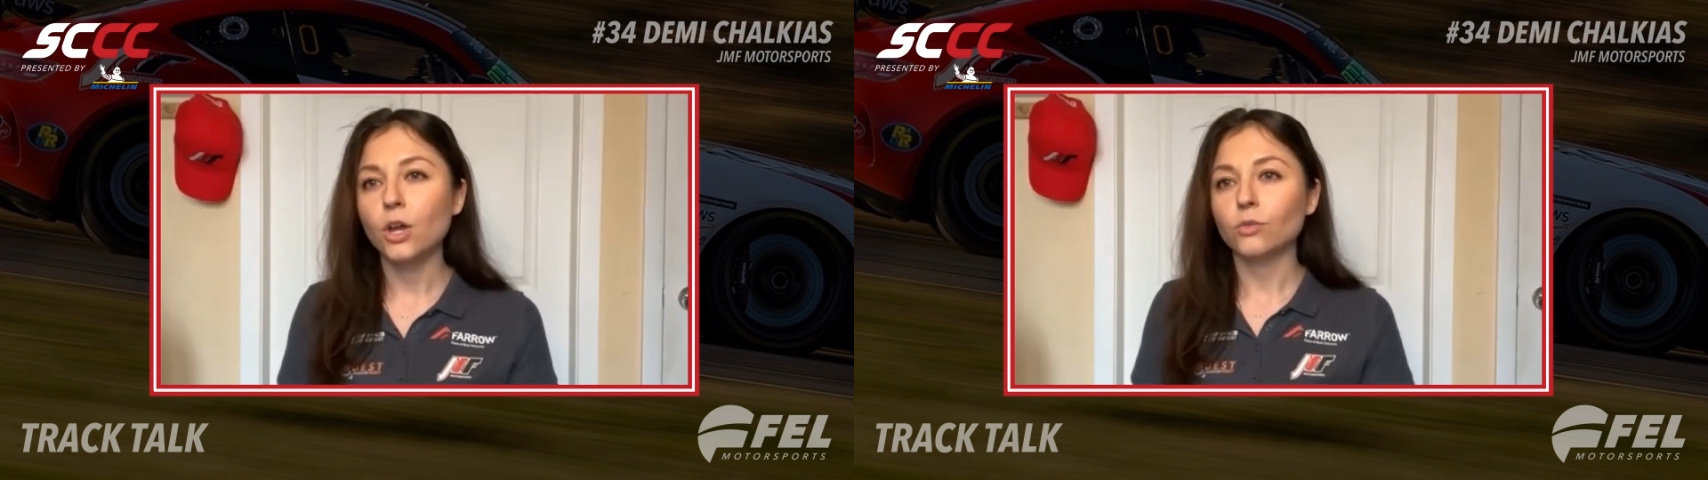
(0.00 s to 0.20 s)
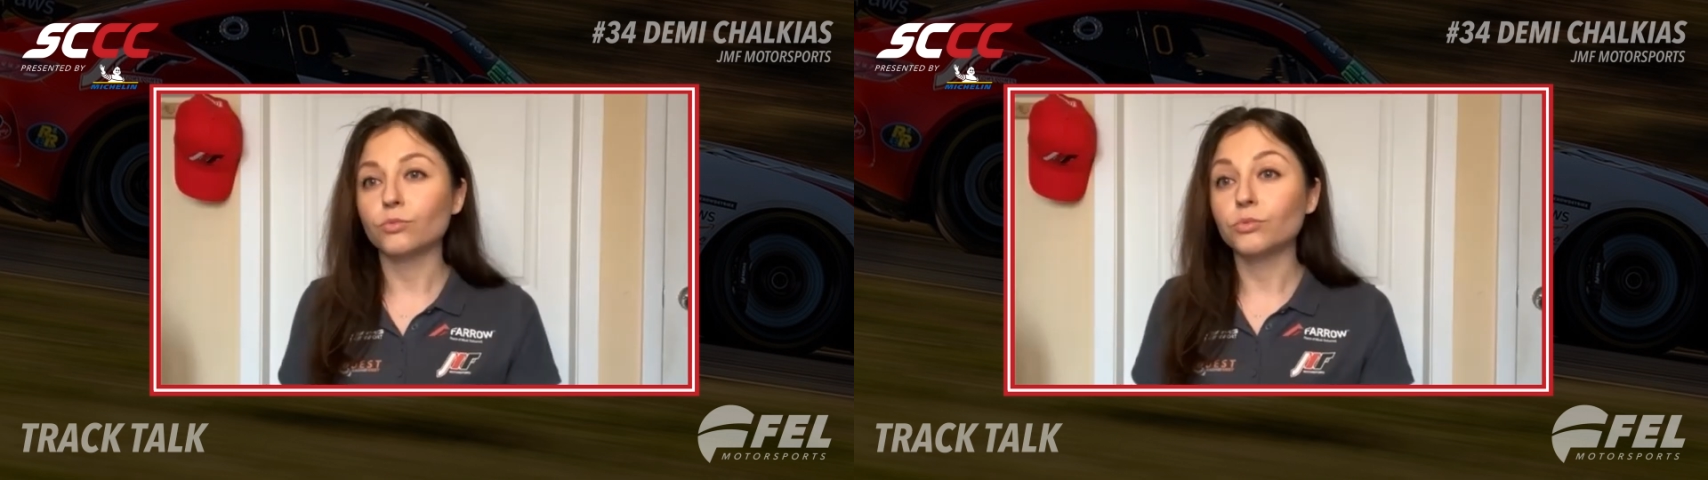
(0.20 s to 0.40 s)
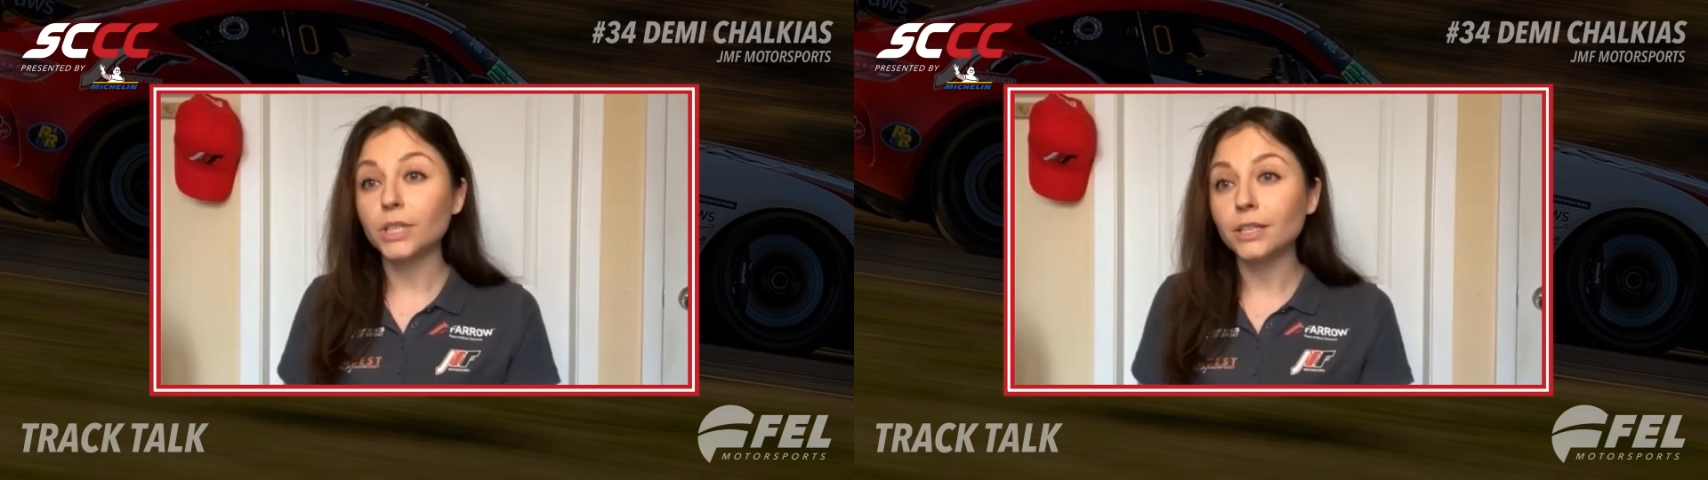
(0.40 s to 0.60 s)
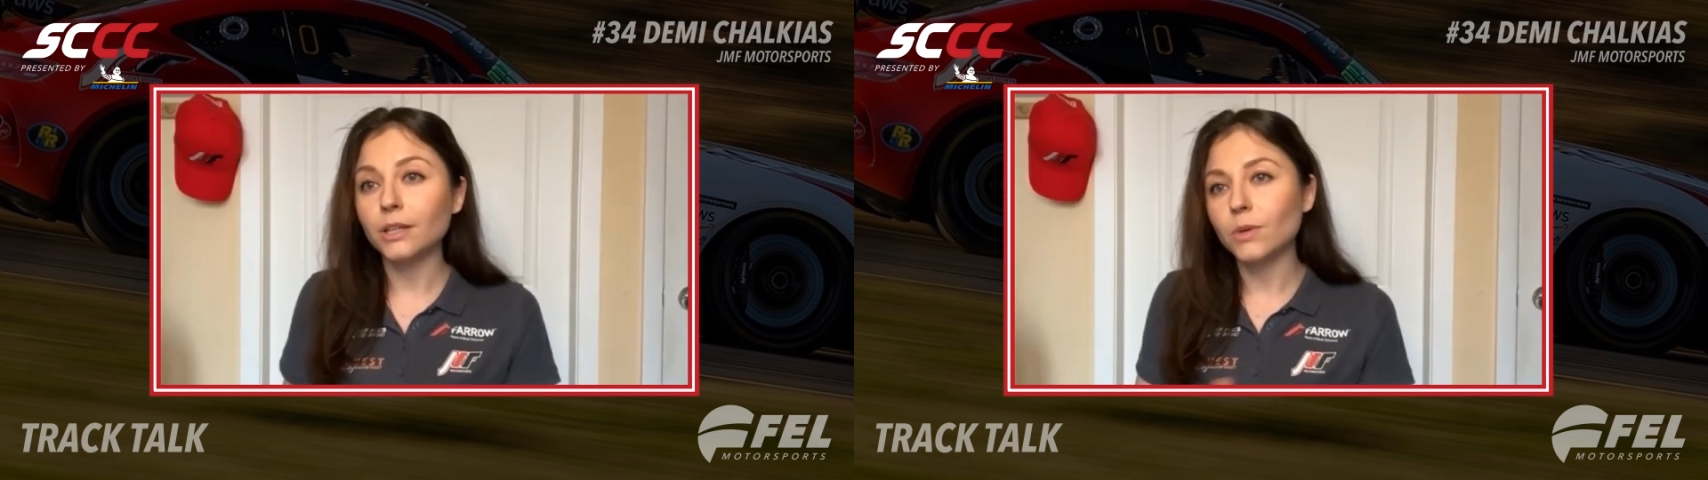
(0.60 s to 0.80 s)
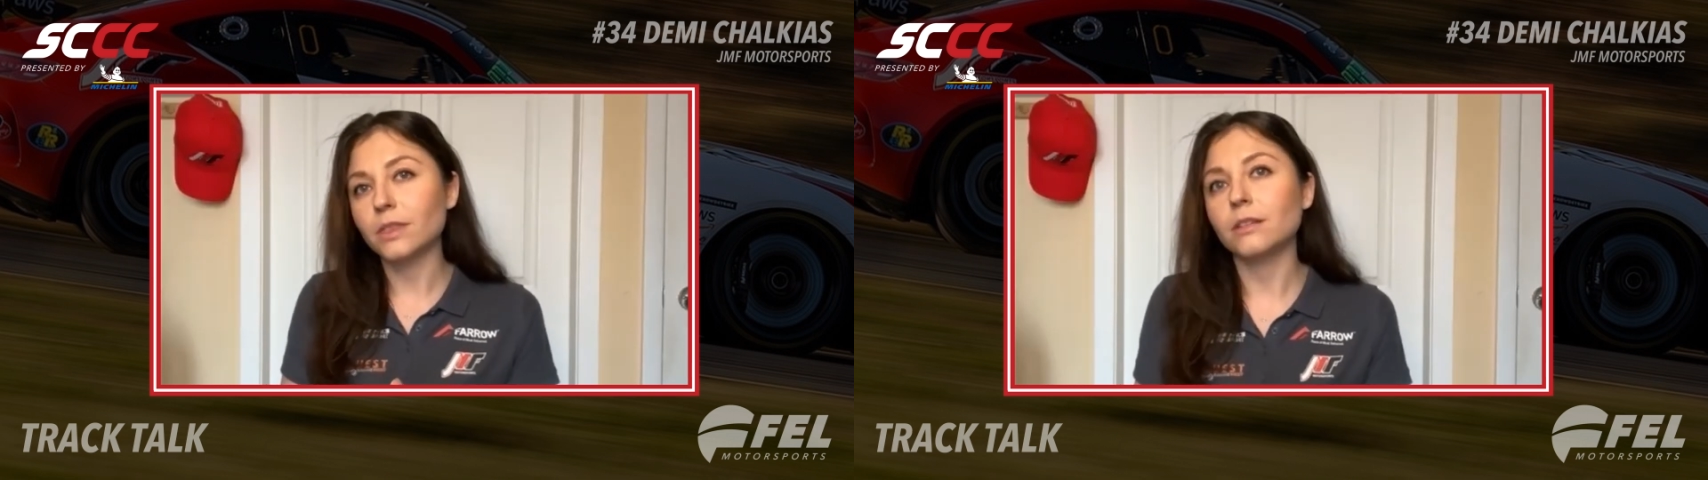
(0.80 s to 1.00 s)
really
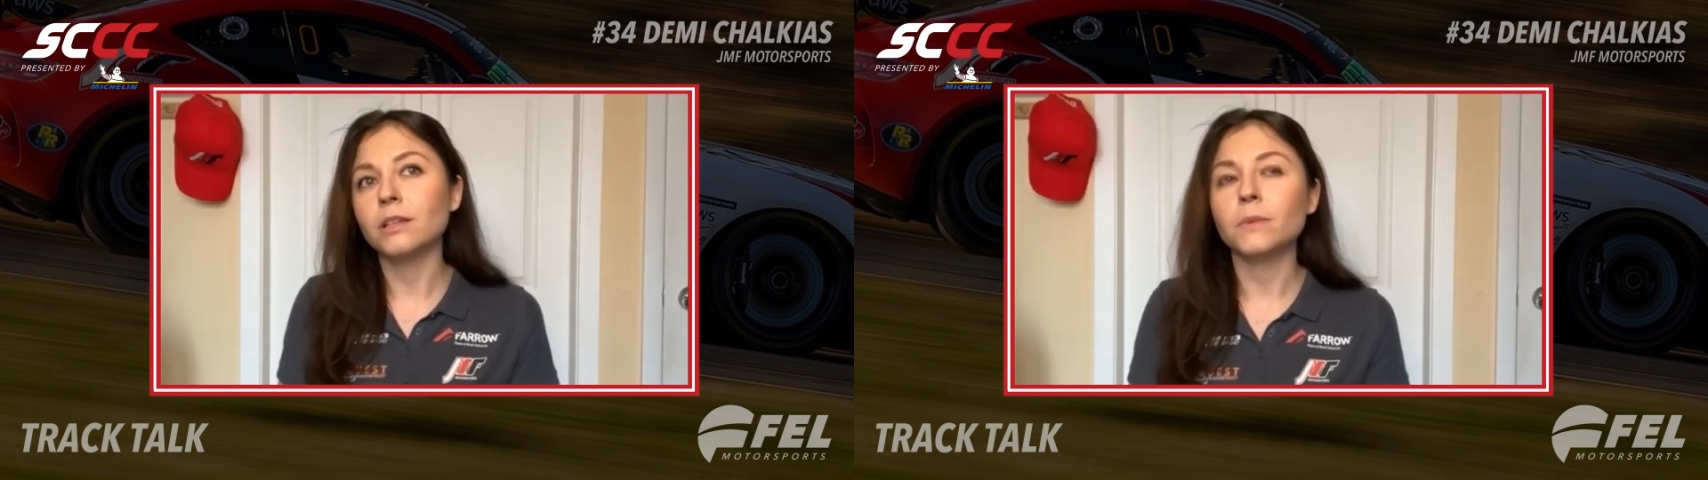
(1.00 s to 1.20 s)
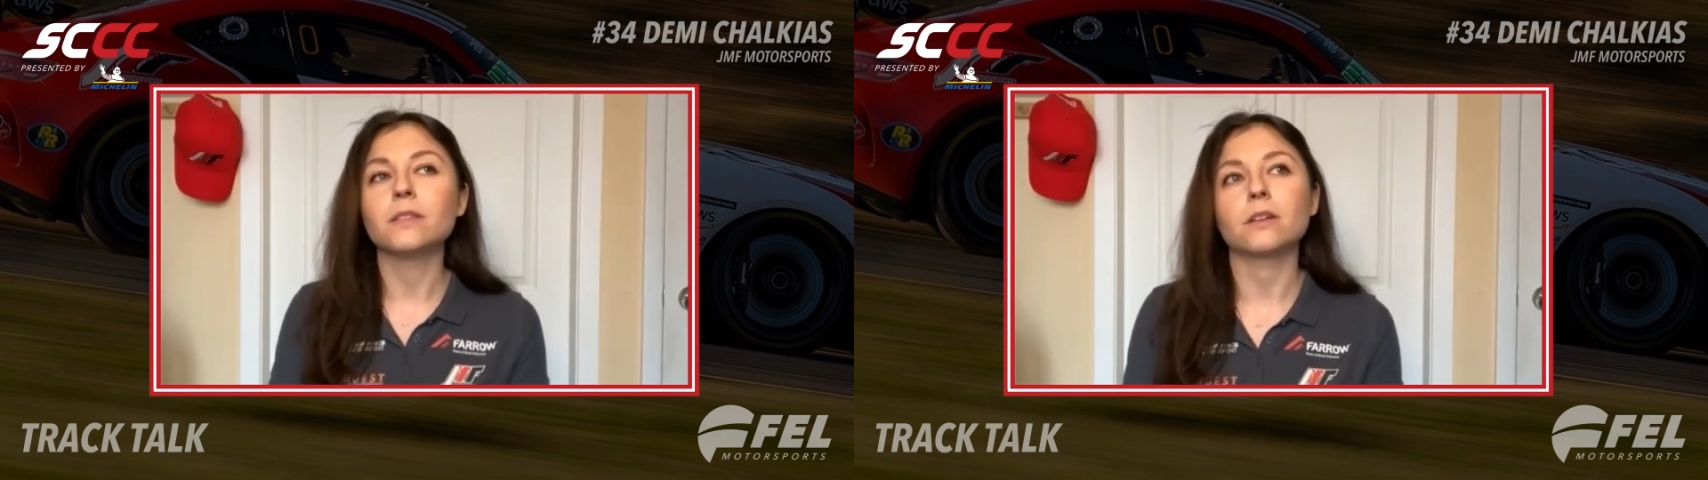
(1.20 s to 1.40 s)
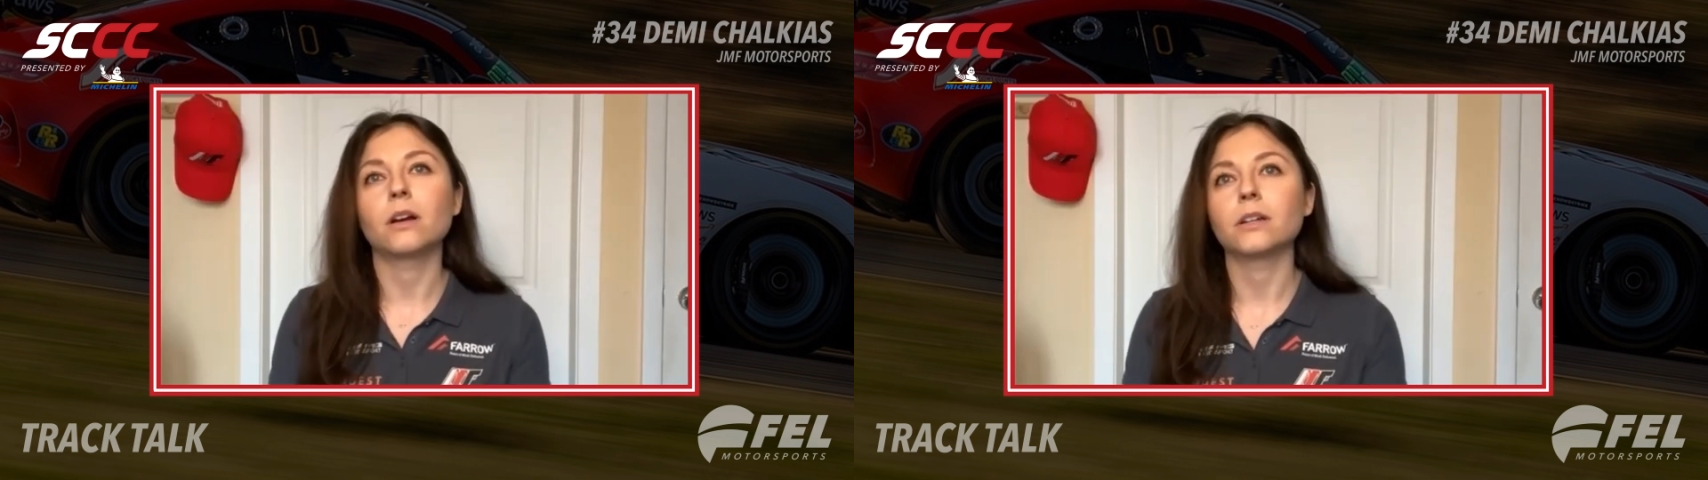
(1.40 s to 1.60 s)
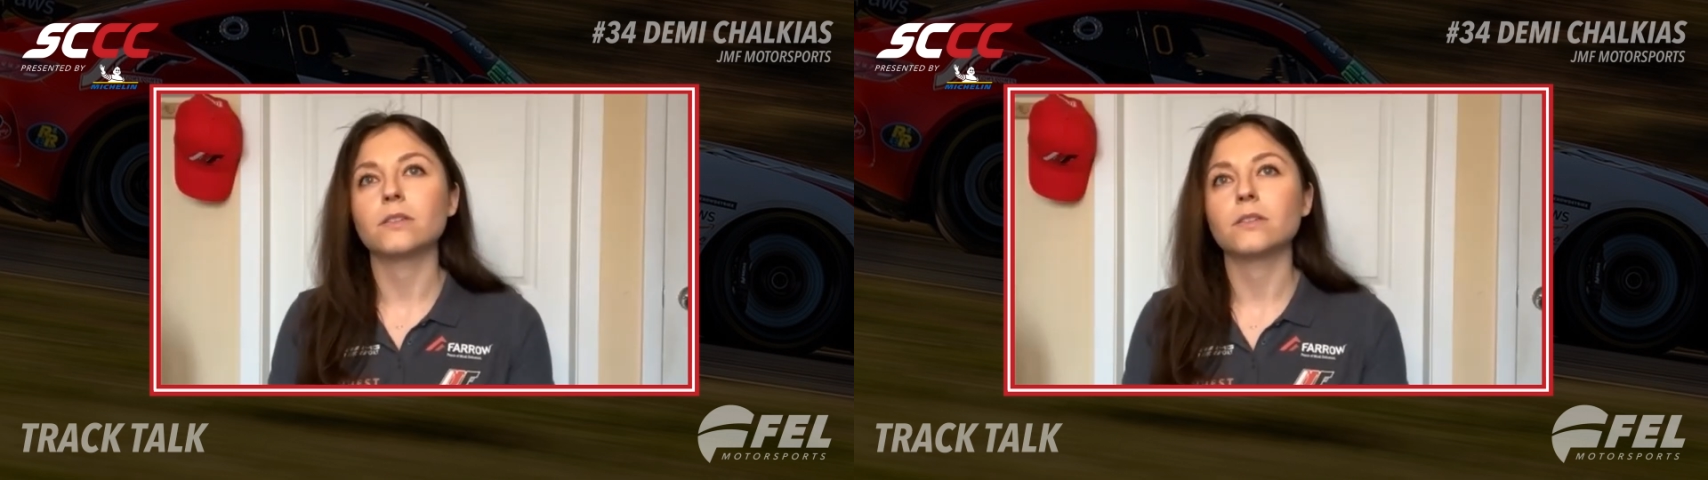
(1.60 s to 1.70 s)
what the limits are.